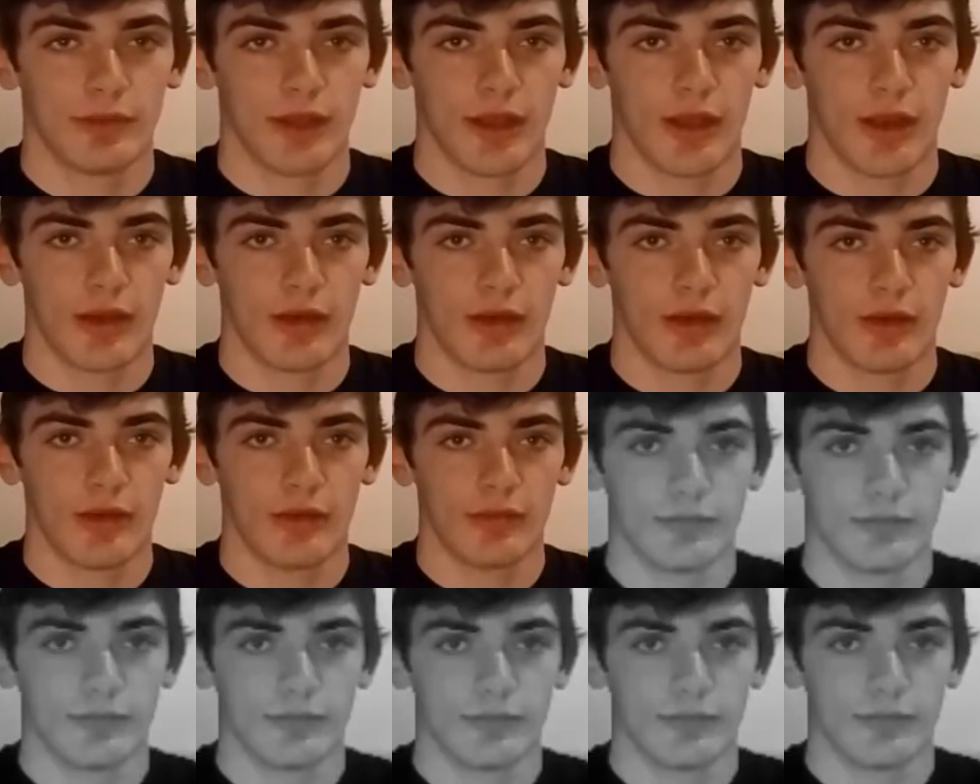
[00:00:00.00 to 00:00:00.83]
Not at all.
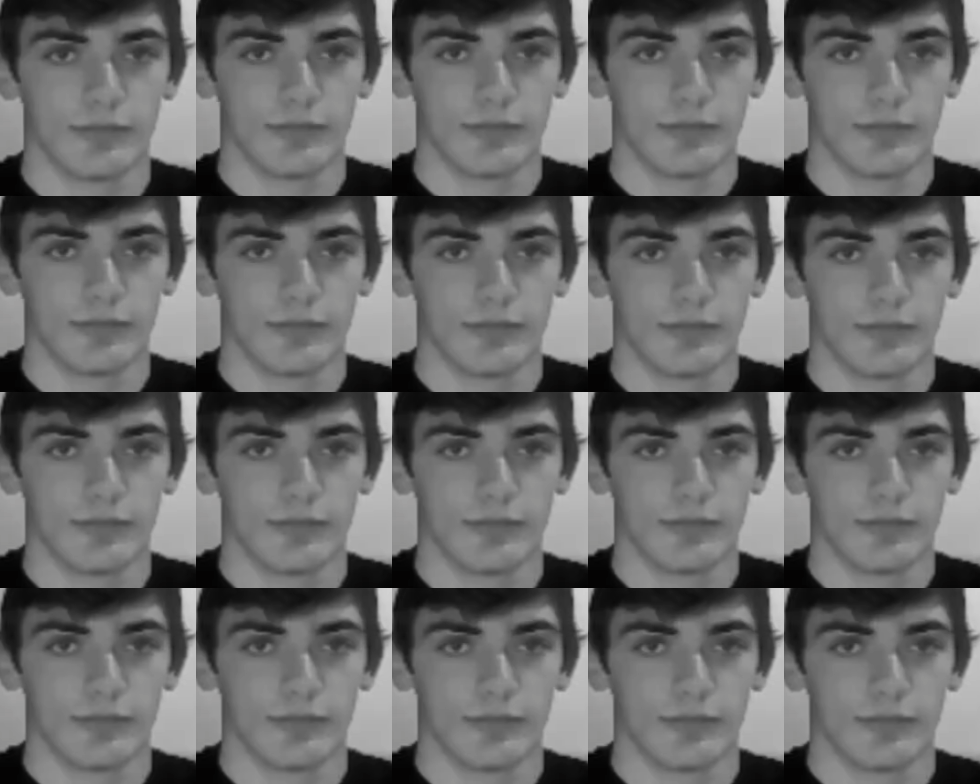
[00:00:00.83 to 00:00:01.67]

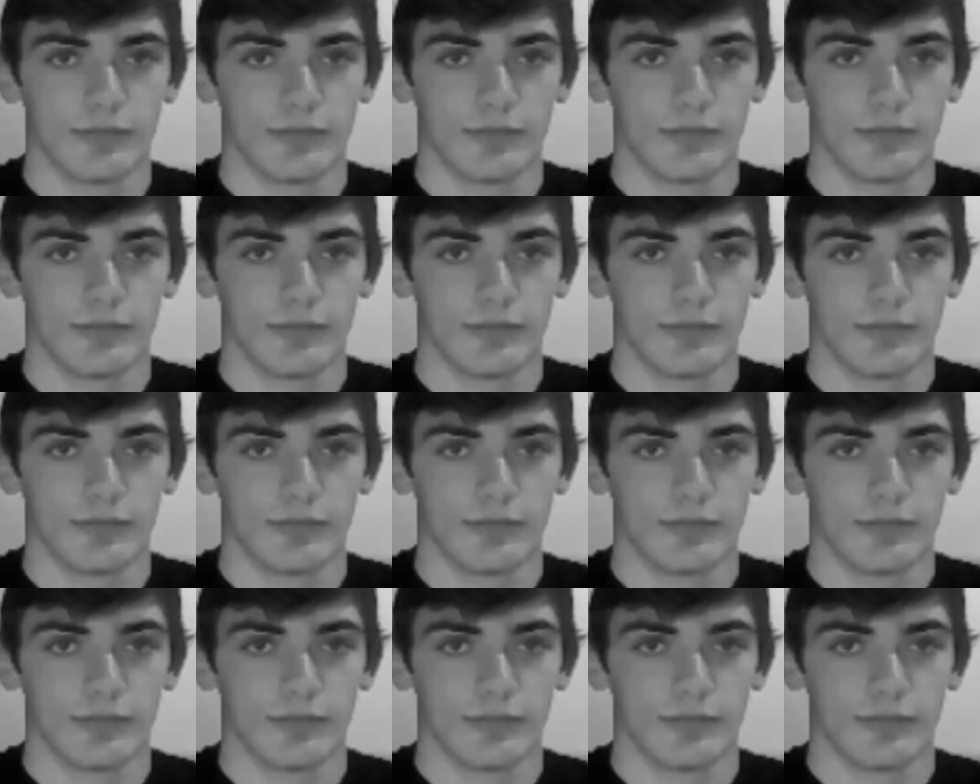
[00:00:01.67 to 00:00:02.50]
No,
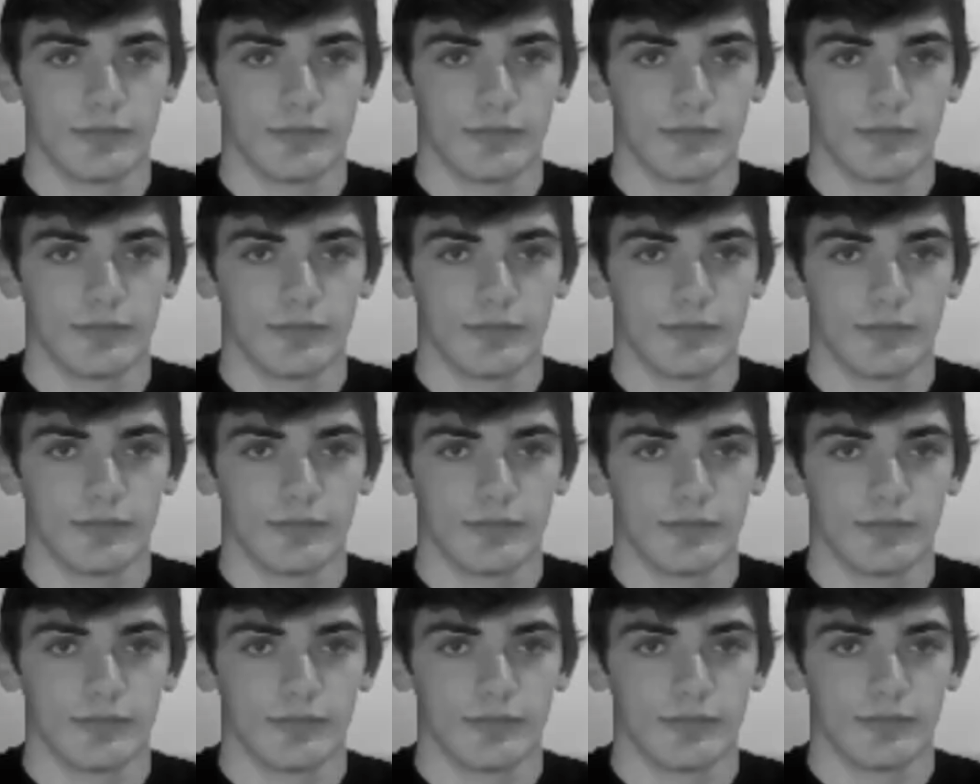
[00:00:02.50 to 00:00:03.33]
God!
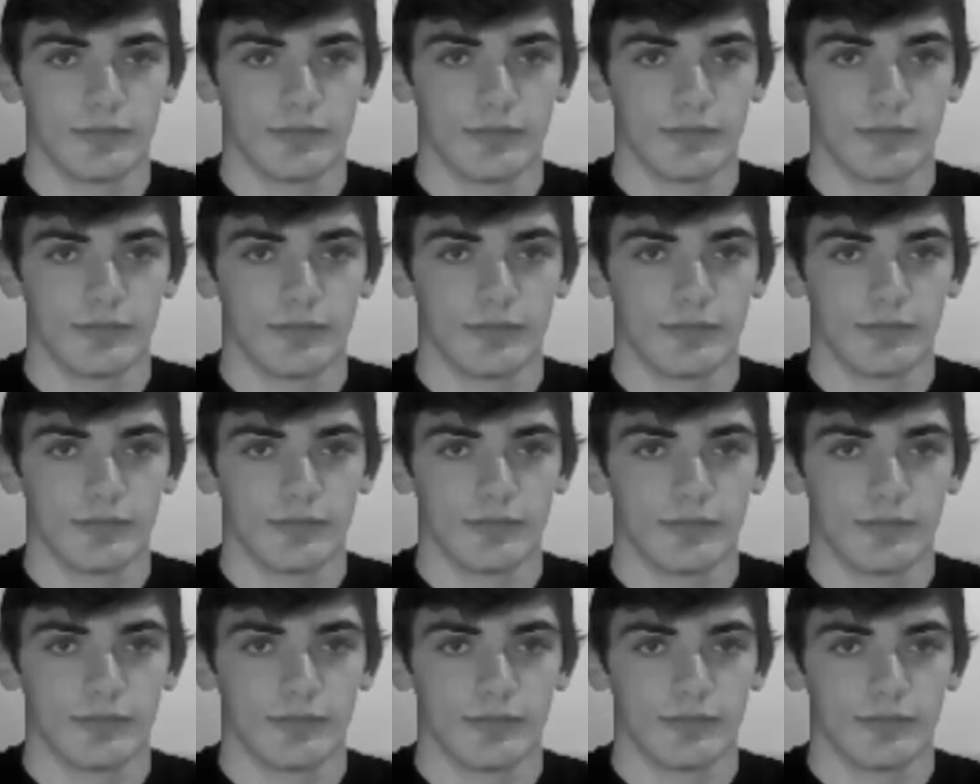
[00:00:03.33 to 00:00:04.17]

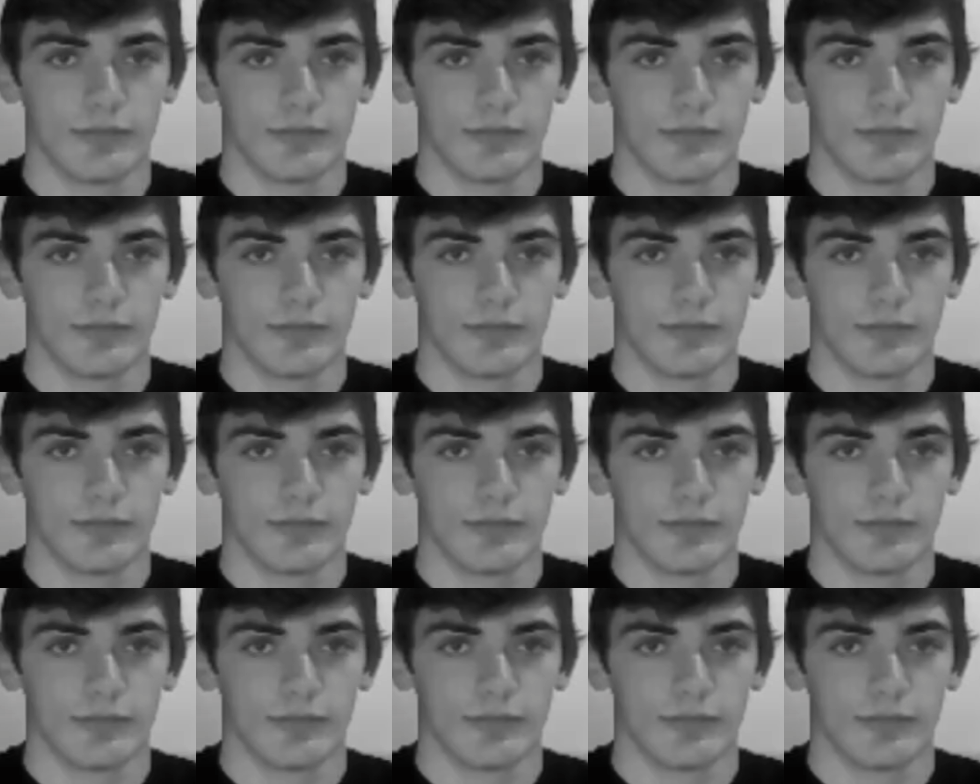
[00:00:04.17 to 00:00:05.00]
No,
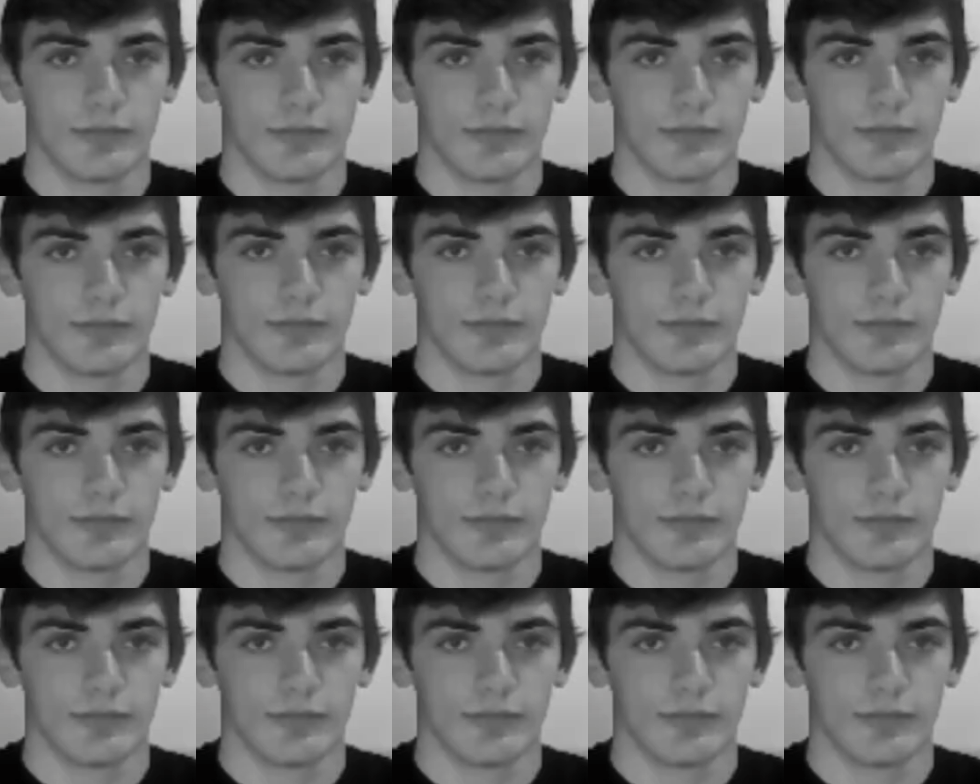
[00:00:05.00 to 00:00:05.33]
God, please,